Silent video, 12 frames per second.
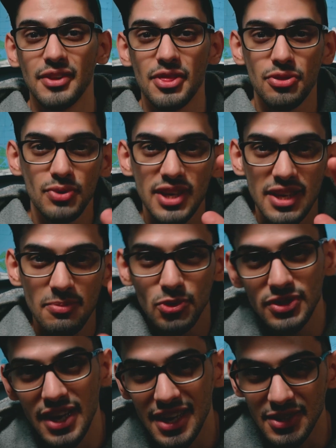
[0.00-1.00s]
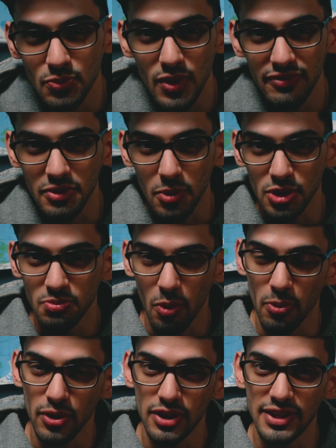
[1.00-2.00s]
The 3D mosaic is one of the most
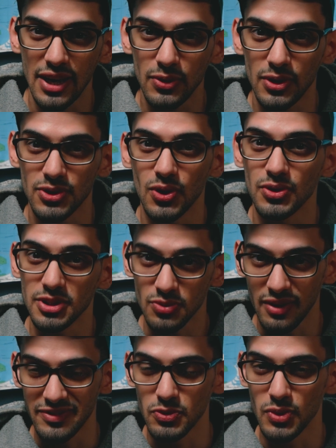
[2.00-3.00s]
popular downloads on the SUALVI